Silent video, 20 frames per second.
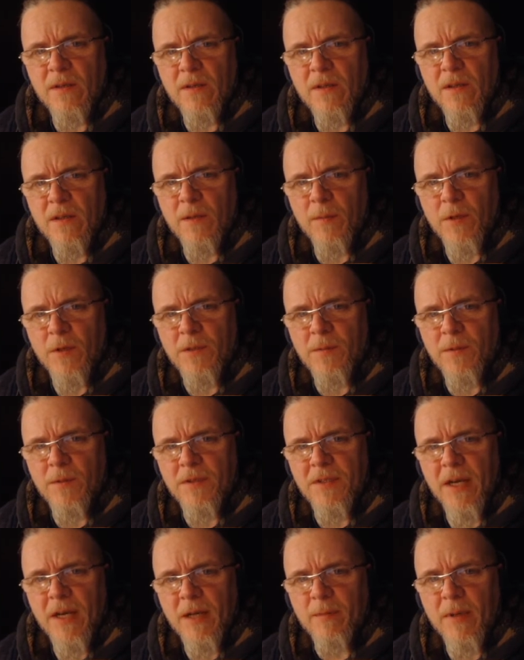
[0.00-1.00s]
The multiple
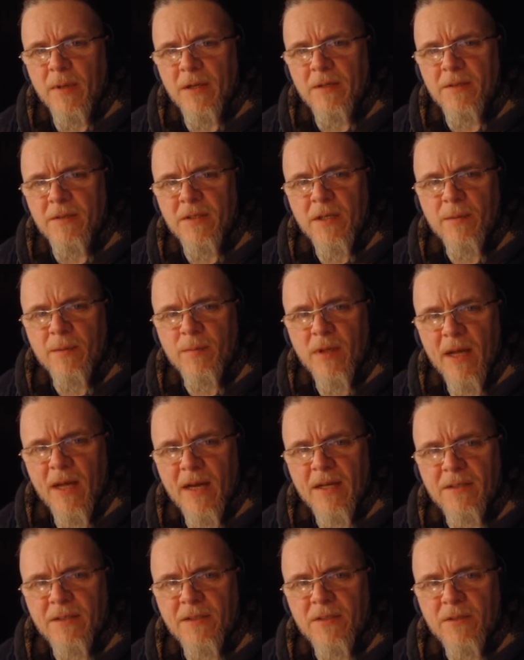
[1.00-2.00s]
attack penalty
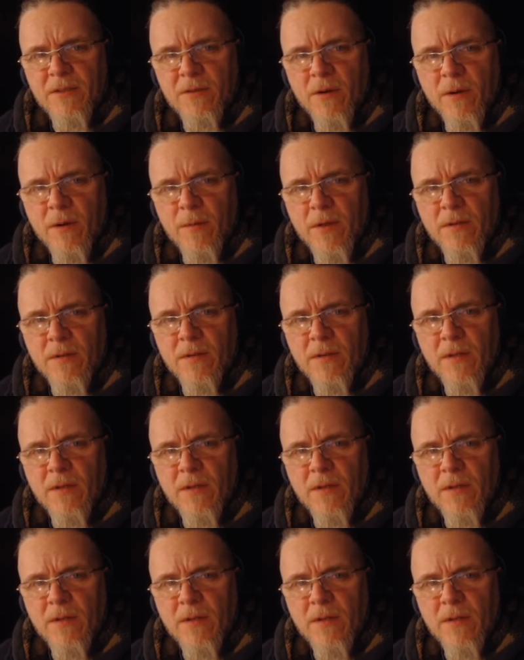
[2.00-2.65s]
applies as normal.